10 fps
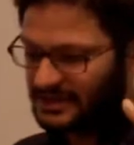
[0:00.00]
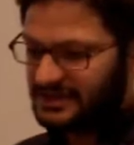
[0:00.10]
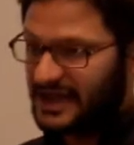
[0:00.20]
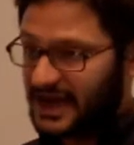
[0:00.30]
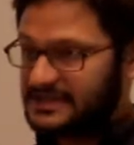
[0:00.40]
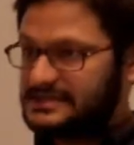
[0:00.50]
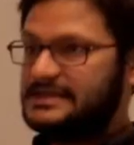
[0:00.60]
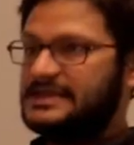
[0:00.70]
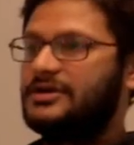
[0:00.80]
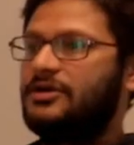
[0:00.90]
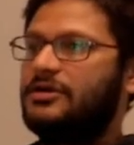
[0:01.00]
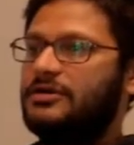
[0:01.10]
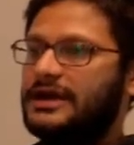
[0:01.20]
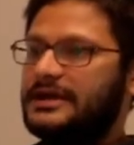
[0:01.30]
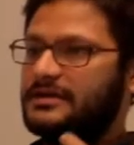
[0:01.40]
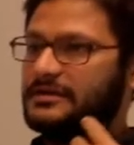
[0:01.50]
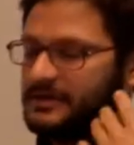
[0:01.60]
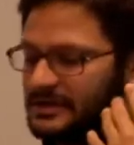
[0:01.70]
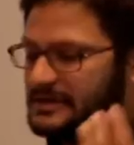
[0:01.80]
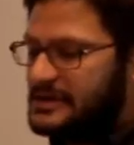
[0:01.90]
a Nazi, or like
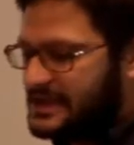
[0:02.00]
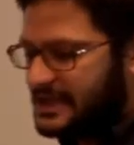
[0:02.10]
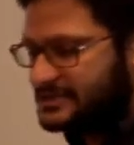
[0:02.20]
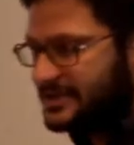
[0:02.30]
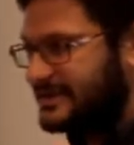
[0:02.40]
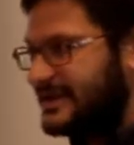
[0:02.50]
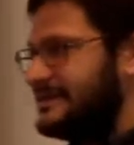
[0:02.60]
it's not